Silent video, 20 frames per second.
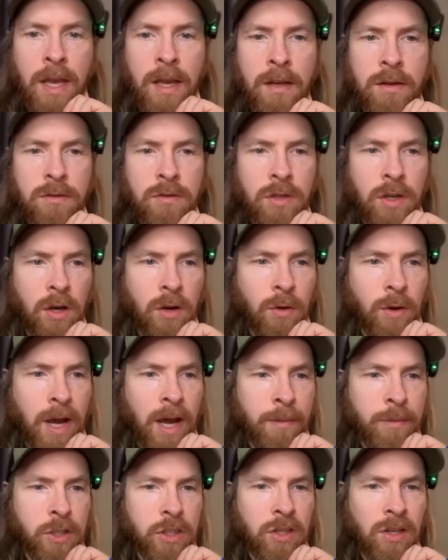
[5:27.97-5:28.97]
So
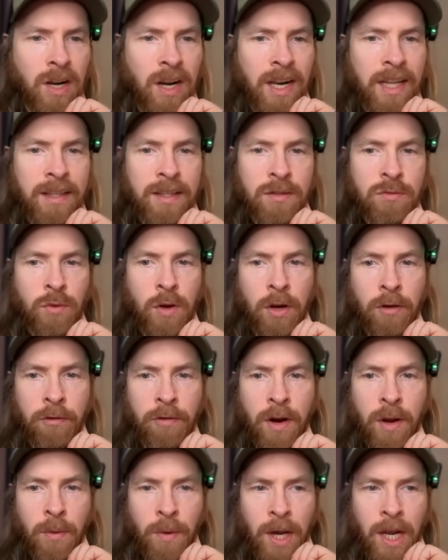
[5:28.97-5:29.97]
I'm just gonna let this run
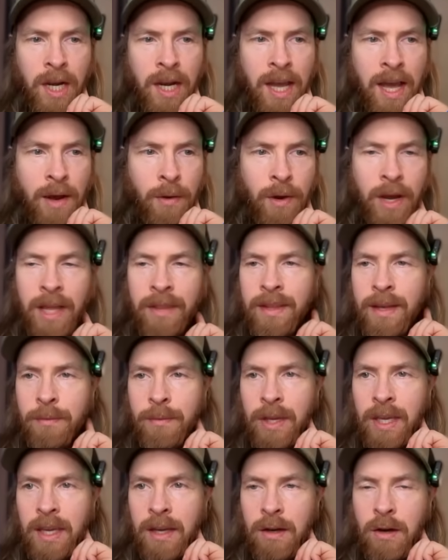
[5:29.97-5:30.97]
for a while now, and
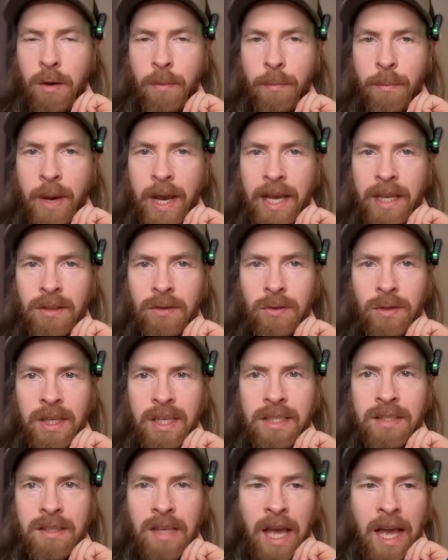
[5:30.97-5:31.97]
then we can come back to
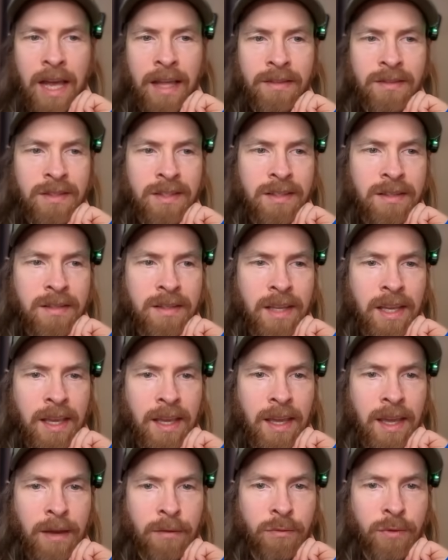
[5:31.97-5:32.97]
this and
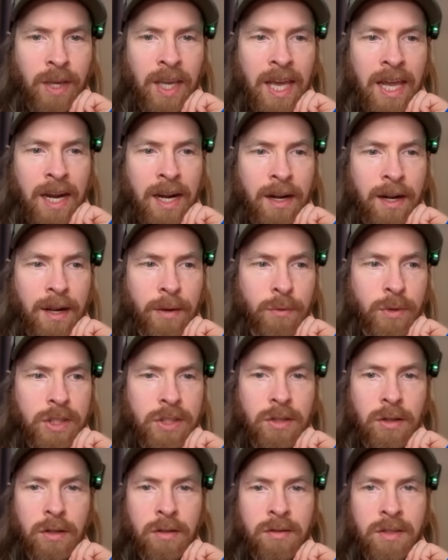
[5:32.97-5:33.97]
see if we get any
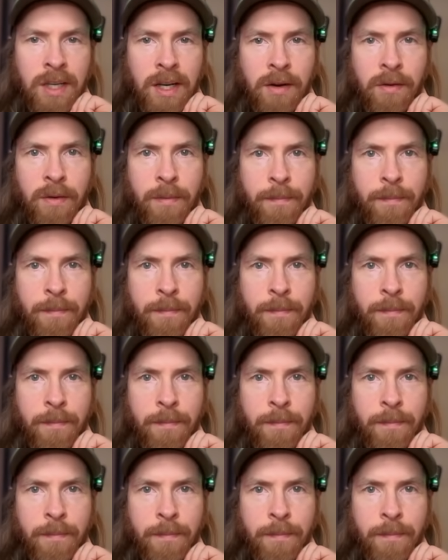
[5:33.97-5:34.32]
results here.